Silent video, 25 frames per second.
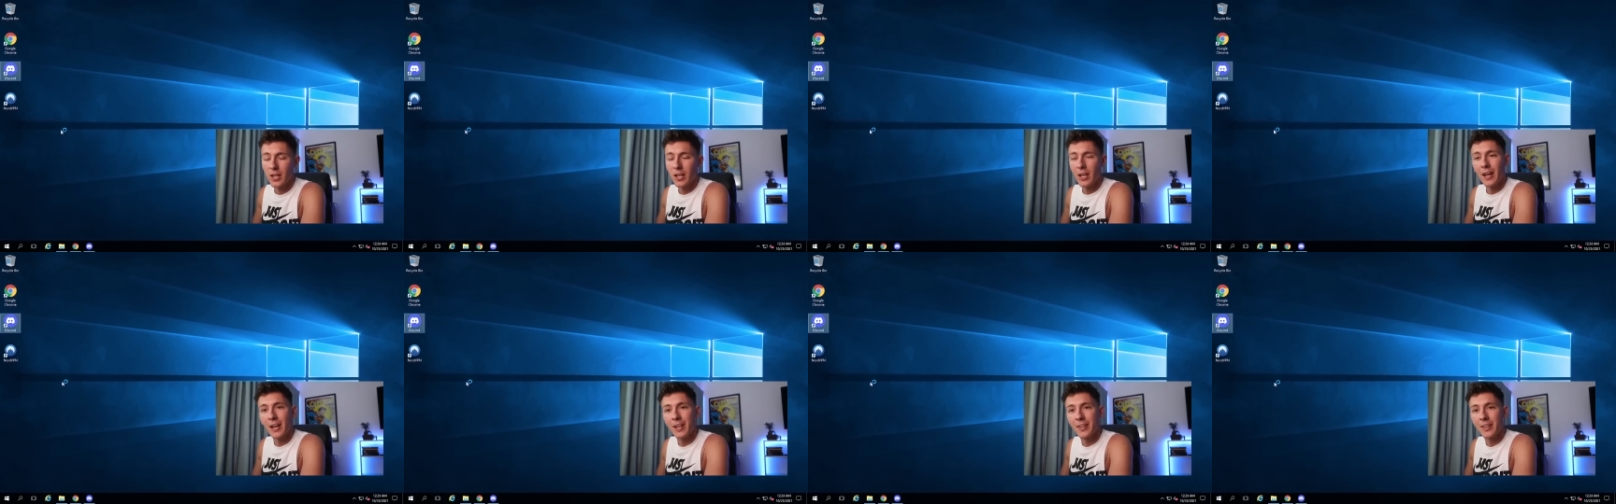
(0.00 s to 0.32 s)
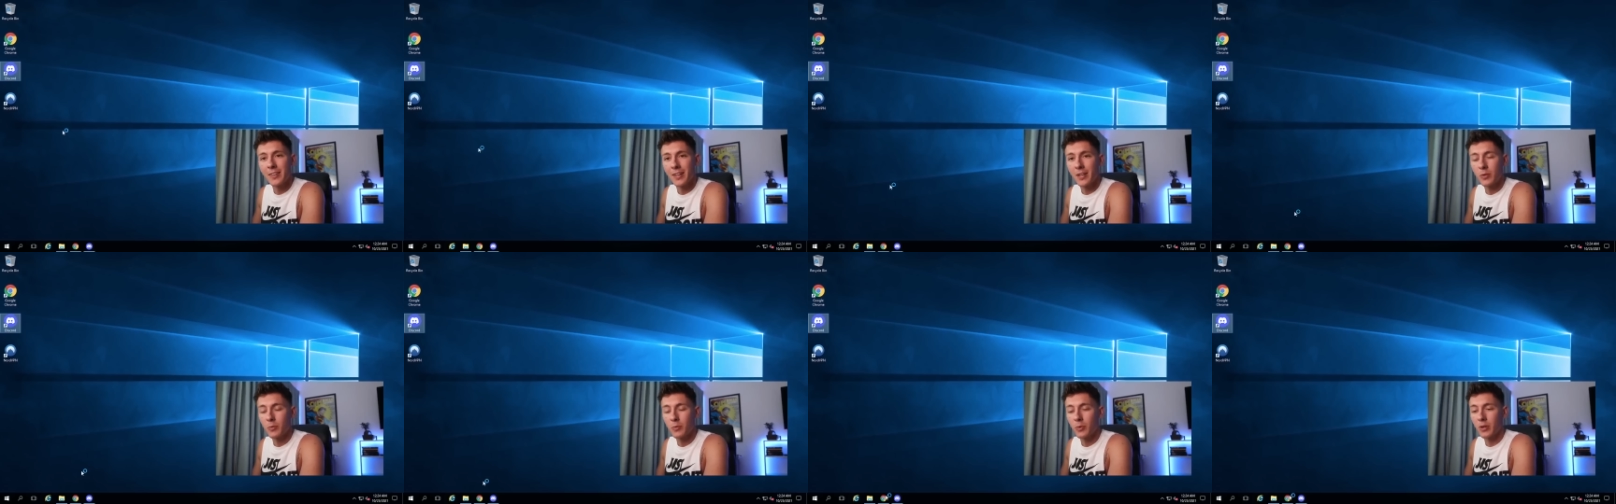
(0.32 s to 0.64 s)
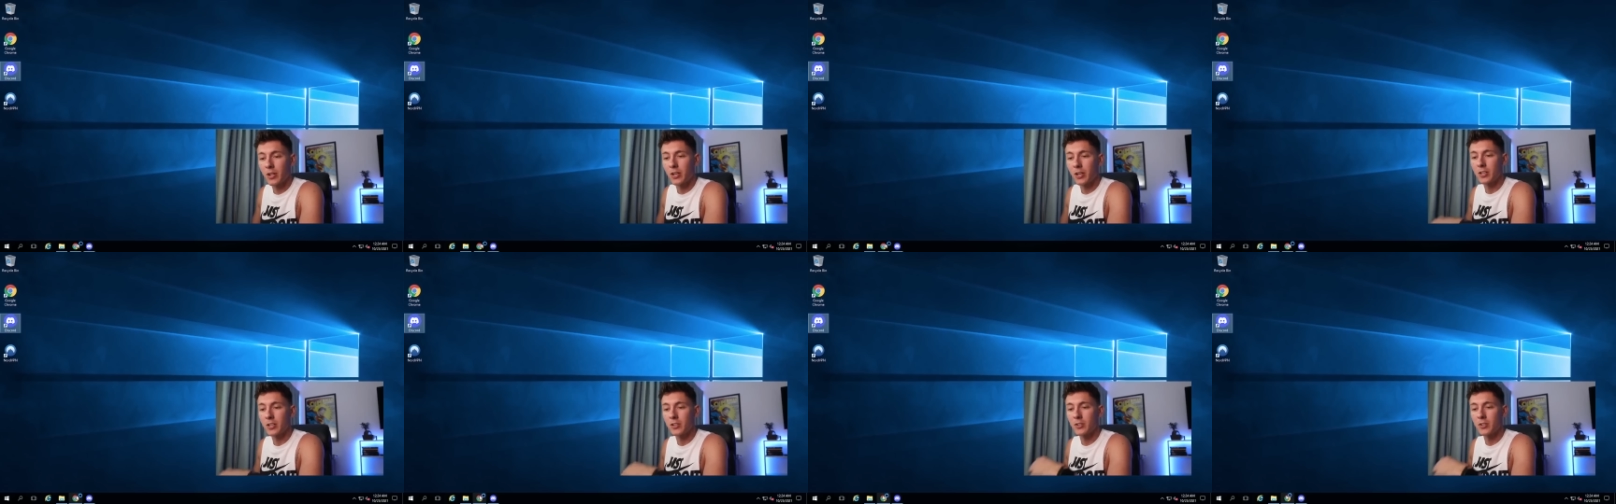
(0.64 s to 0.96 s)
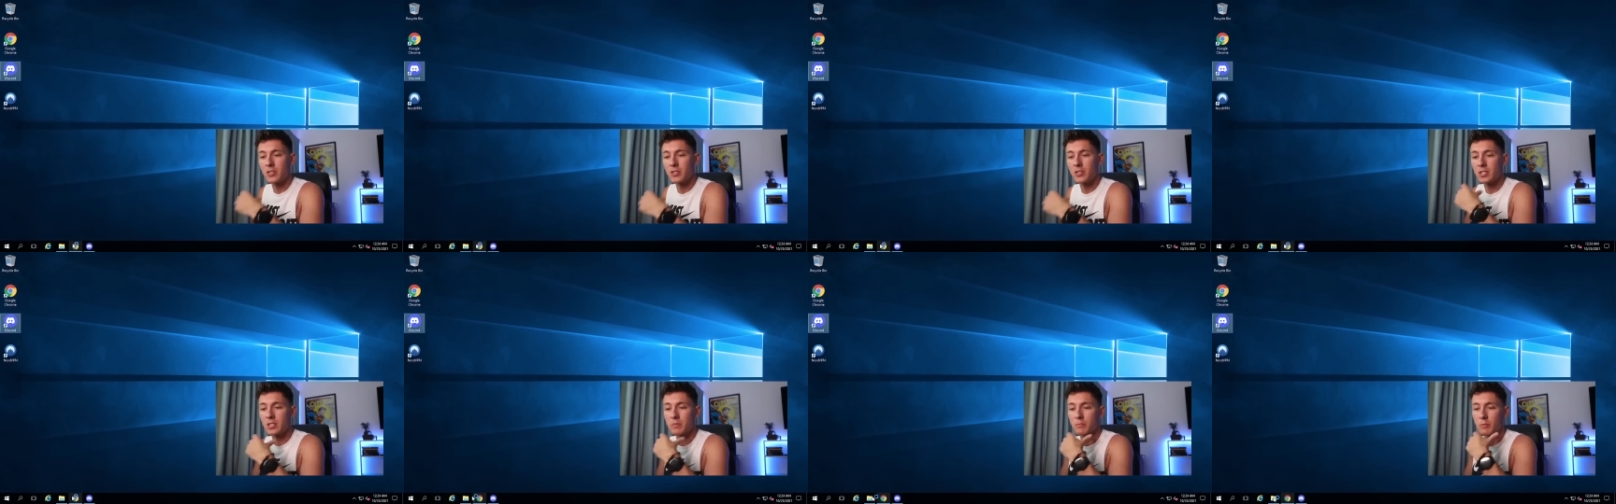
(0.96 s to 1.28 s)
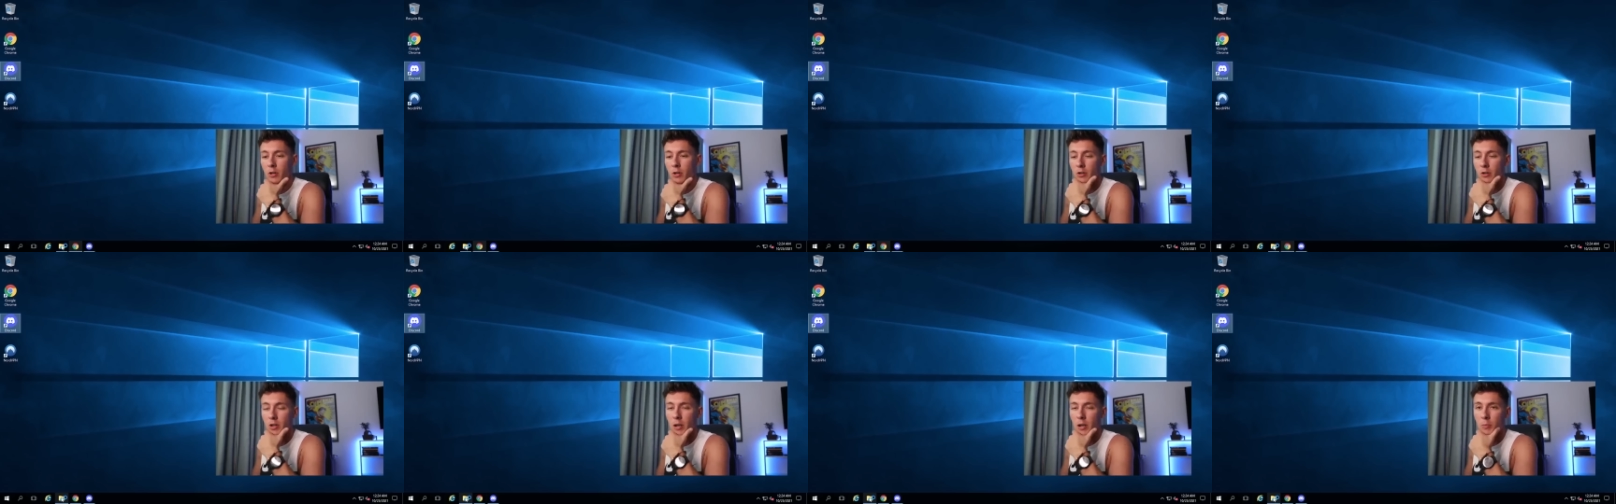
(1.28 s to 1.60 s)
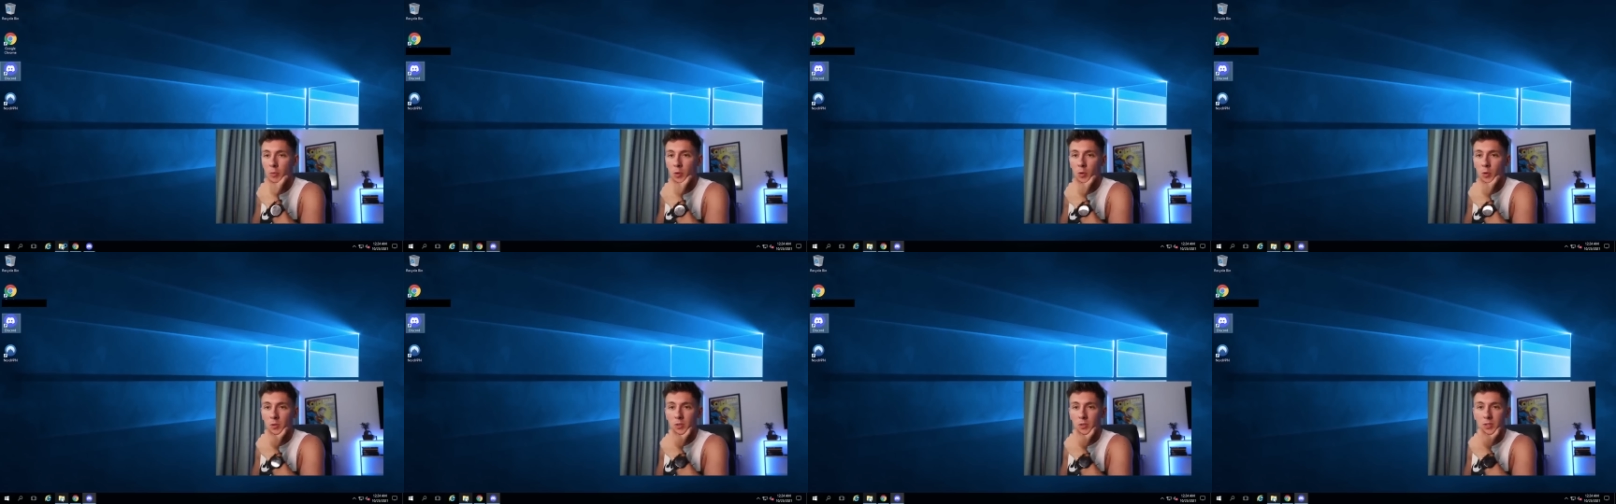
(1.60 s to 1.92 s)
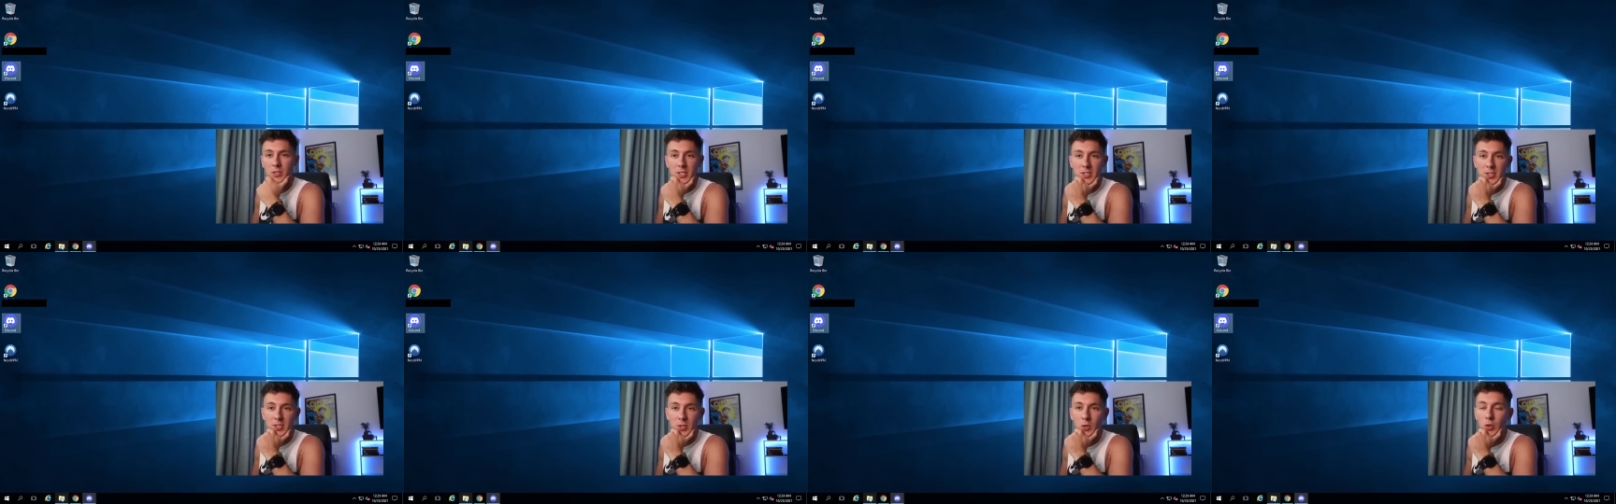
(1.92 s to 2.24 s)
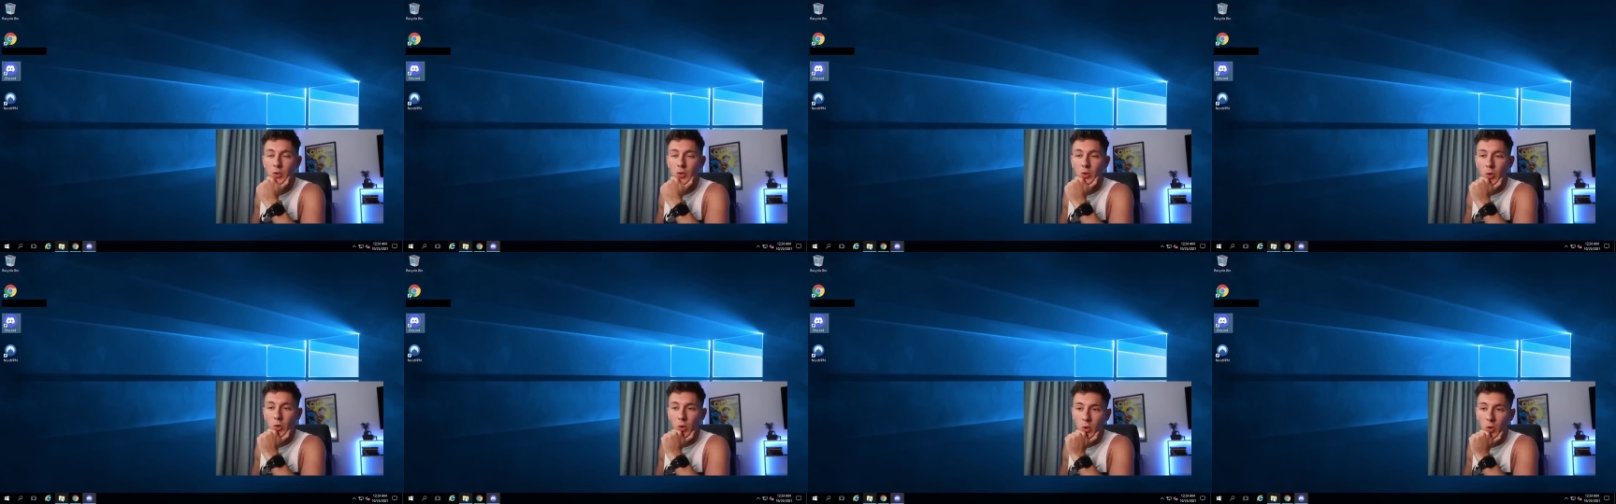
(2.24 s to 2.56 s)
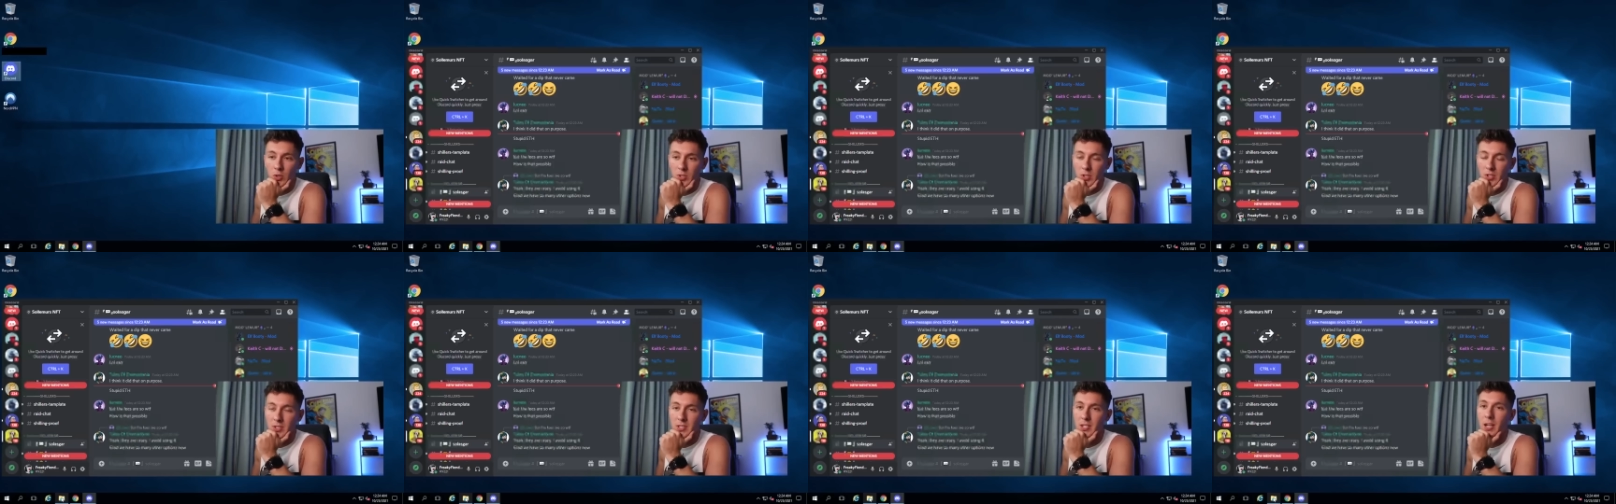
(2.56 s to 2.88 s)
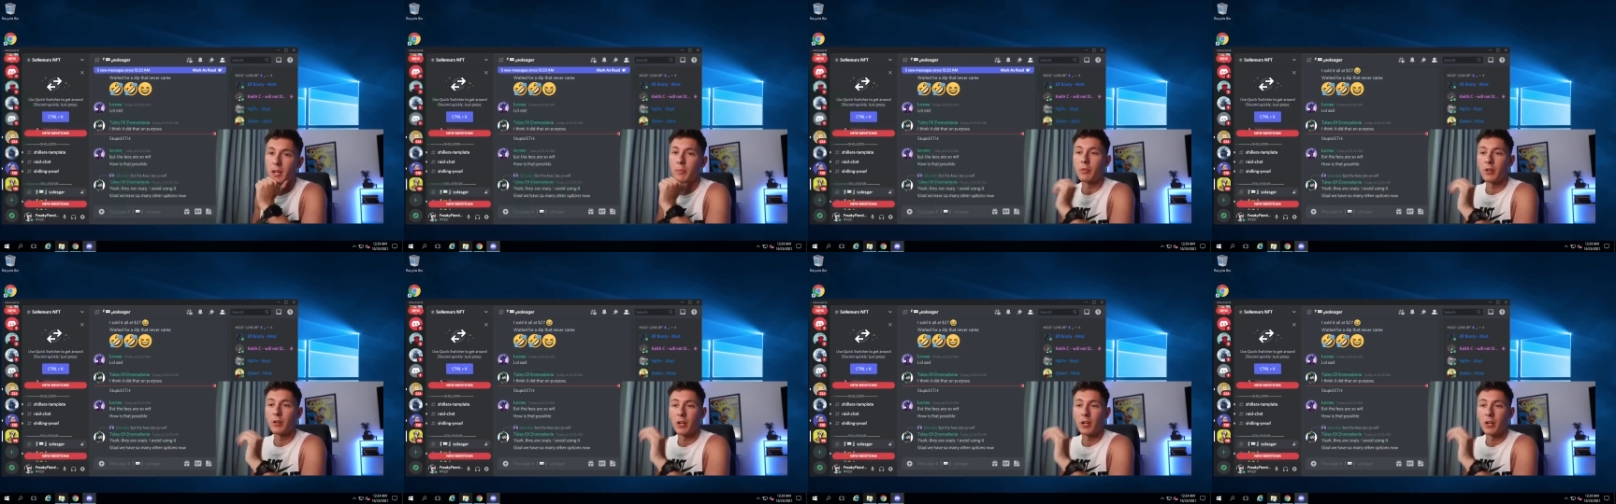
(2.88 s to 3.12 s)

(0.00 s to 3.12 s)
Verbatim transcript: and then we're going to use this program called Discord Autotyper.